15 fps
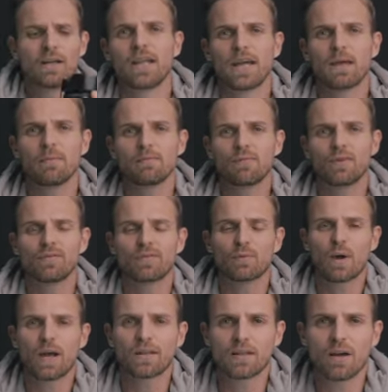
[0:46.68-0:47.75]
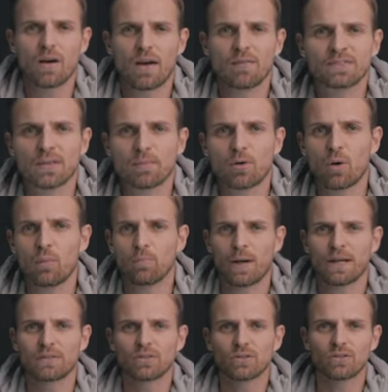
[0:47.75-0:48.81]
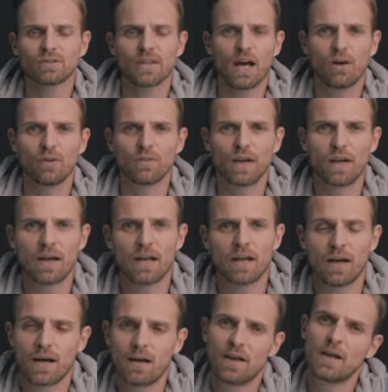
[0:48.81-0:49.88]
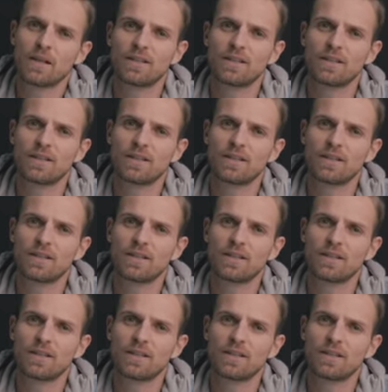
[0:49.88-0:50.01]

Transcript: The M50 right now have some competitors out there,